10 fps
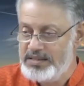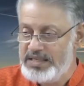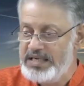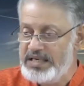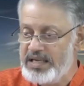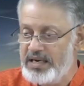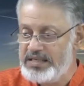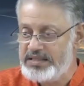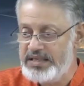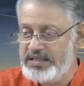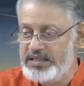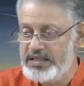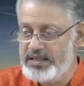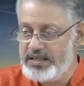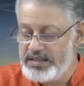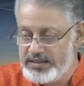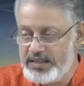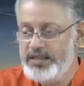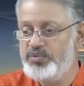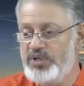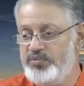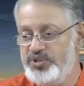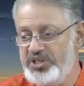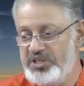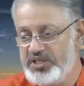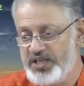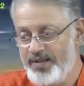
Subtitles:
centerless center, that is the deep sleep state.